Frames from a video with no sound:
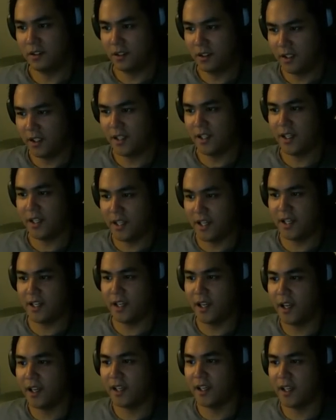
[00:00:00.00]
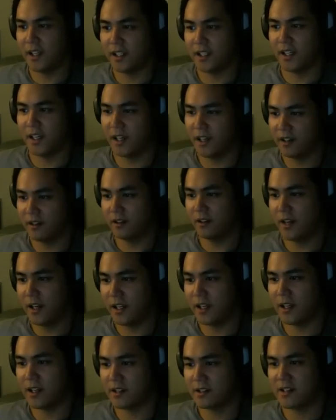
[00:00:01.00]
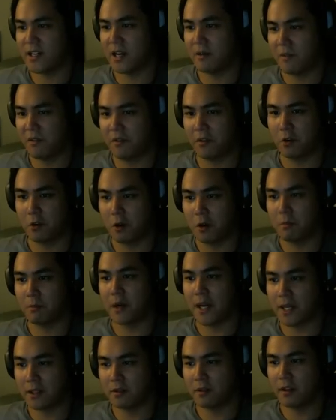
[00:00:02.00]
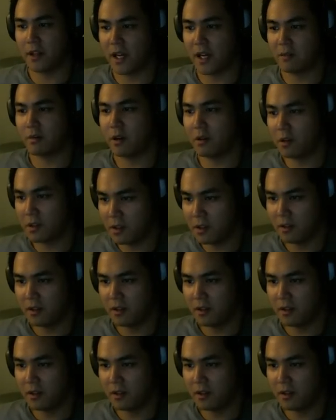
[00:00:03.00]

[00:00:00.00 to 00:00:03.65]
Yeah, yeah, yeah, yeah, yeah. Ain't gonna stop me from going back to the library.